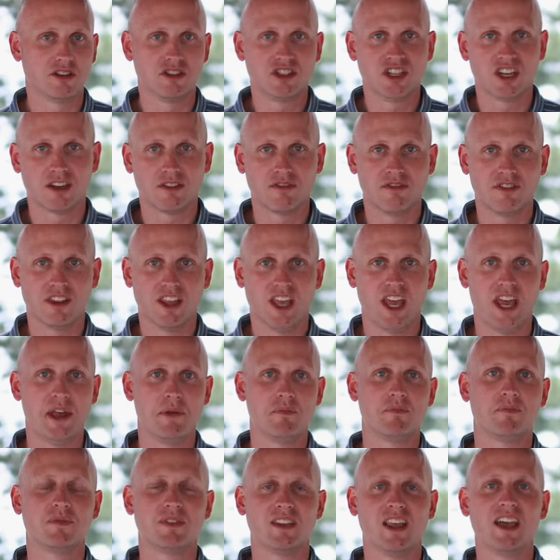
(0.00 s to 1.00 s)
a Chick-fil-A?
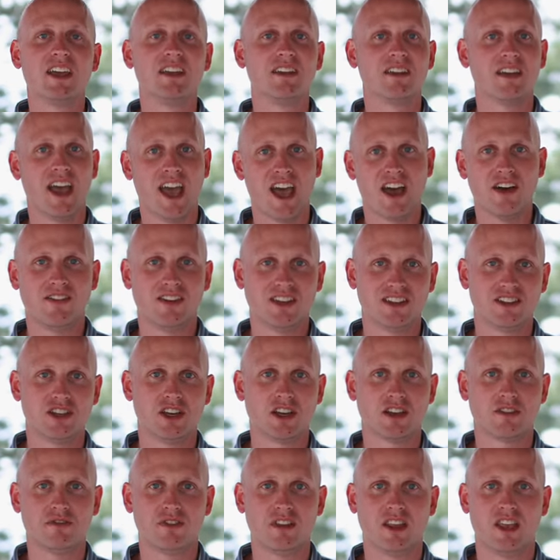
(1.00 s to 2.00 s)
They have a
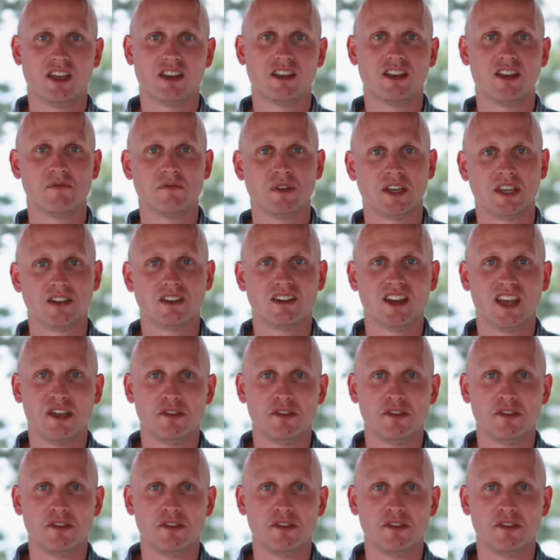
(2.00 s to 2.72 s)
Chick-fil-A coming.